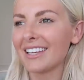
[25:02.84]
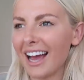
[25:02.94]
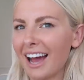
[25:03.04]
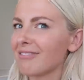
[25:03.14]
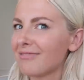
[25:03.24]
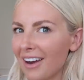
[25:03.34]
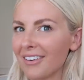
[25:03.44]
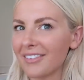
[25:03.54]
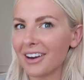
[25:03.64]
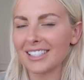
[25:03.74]
Yeah,
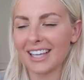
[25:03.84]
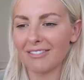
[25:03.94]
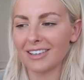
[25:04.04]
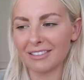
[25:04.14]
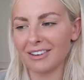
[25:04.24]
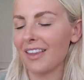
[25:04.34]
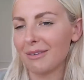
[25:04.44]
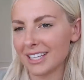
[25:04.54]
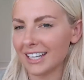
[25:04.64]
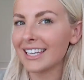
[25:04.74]
very, very savage. I feel like
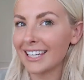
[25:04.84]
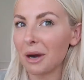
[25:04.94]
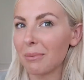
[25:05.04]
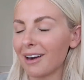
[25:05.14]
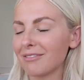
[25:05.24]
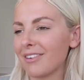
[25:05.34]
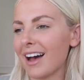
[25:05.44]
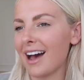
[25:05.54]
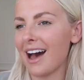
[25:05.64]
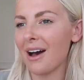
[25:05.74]
that was a little bit
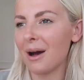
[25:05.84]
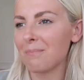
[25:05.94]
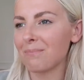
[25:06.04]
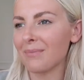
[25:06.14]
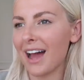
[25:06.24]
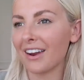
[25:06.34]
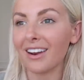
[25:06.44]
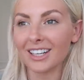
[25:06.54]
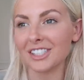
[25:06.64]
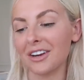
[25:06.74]
unfair. And
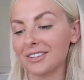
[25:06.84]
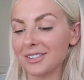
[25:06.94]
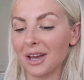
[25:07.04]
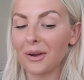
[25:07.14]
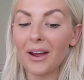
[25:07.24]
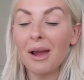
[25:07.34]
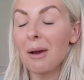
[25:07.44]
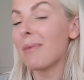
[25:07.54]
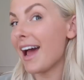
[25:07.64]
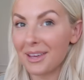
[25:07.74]
I like Shannon, so.
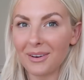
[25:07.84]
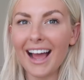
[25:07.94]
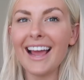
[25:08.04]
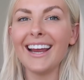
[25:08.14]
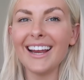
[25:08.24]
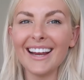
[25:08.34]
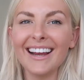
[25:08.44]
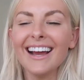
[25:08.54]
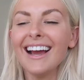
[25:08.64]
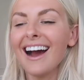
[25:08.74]
But anyway,
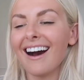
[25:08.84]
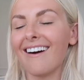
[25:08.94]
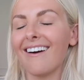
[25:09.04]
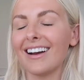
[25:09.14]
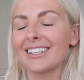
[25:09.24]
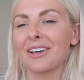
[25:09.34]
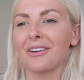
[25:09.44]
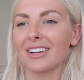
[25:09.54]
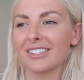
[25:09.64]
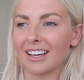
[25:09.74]
oh, it's
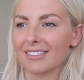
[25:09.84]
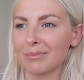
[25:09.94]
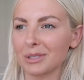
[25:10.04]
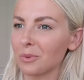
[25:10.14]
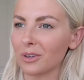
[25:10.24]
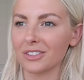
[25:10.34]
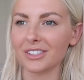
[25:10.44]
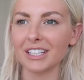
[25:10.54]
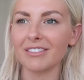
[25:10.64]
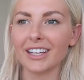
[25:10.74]
so nice just have something to watch
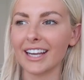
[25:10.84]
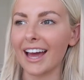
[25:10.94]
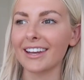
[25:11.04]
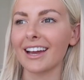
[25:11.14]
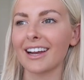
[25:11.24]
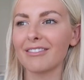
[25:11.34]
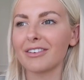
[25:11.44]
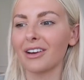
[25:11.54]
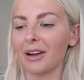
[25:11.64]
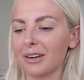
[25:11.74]
on TV again. Like, I
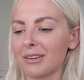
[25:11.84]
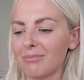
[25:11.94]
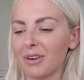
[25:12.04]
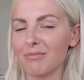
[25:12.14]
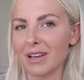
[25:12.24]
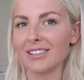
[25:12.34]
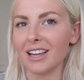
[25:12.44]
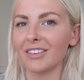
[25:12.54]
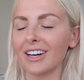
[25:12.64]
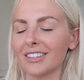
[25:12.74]
feel like we've missed
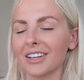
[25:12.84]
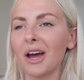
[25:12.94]
Love Island.